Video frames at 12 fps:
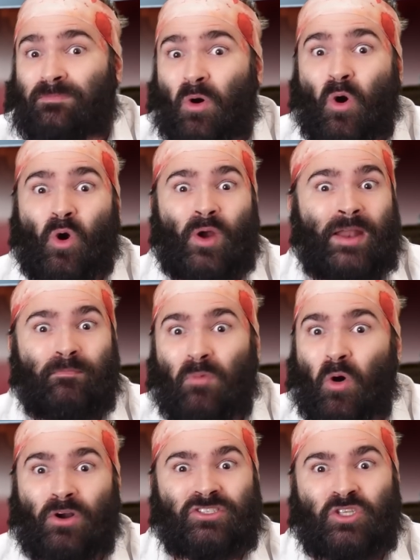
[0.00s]
more and
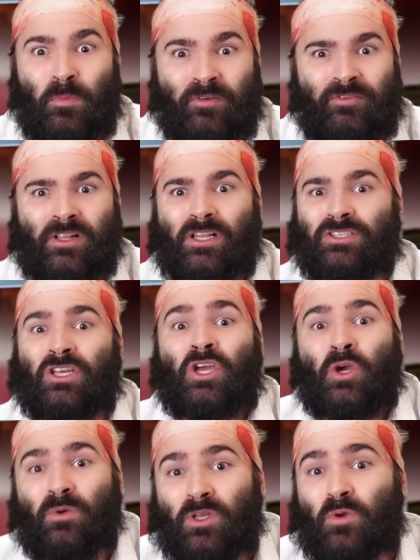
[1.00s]
more supervillains
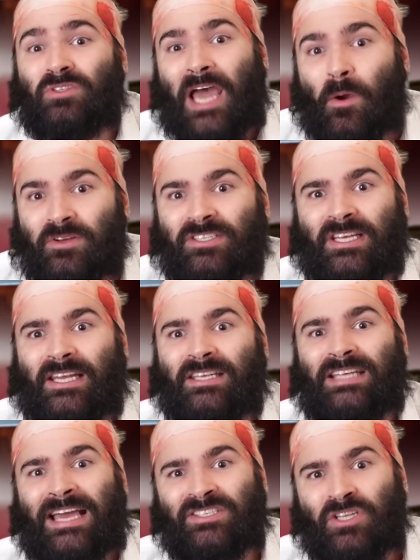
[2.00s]
who used our
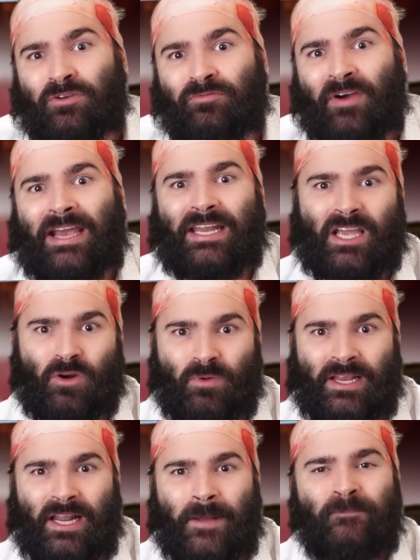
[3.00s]
cities as their fighting
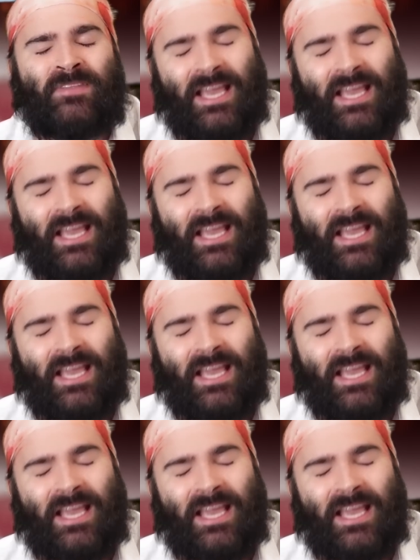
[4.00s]
arena.